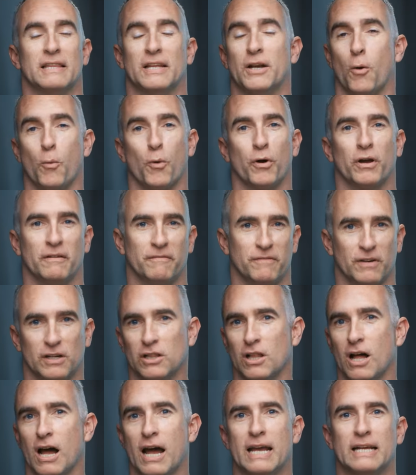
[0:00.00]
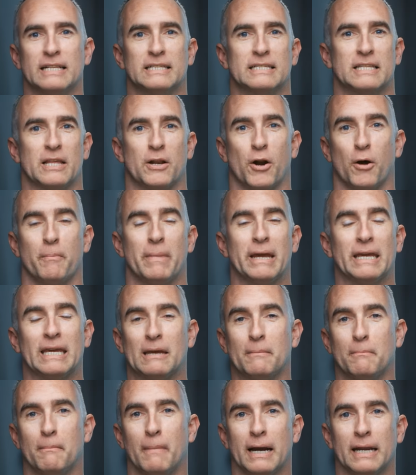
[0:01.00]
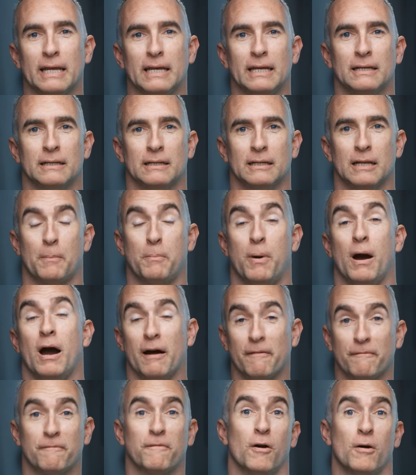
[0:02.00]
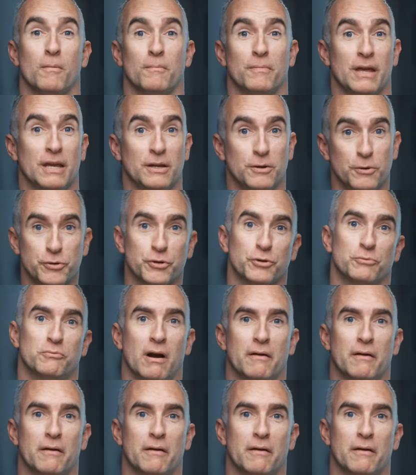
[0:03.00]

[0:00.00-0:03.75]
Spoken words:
They're not working for clients, they're not making money apart from their YouTube